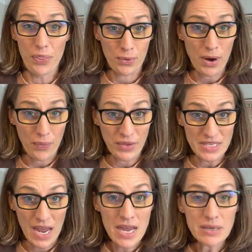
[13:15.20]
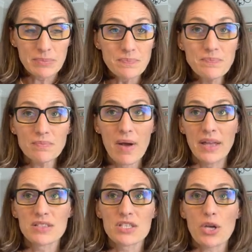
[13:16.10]
throughout the day.
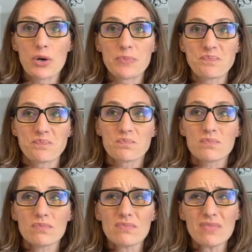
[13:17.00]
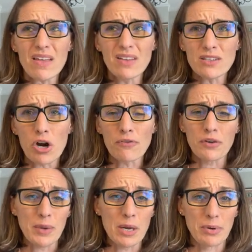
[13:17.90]
And so that's hard
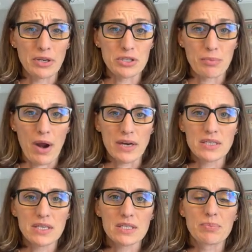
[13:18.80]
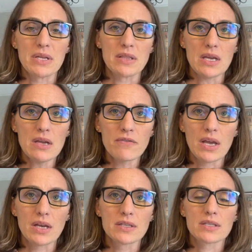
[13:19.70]
for me to put into practice. But in the
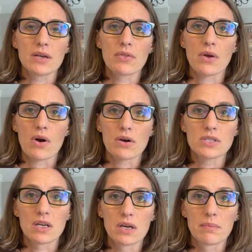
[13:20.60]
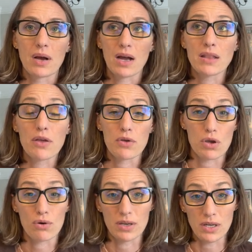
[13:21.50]
evenings, there are some, I like the
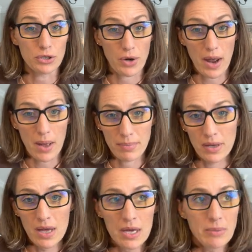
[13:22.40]
Yoga Nidra app.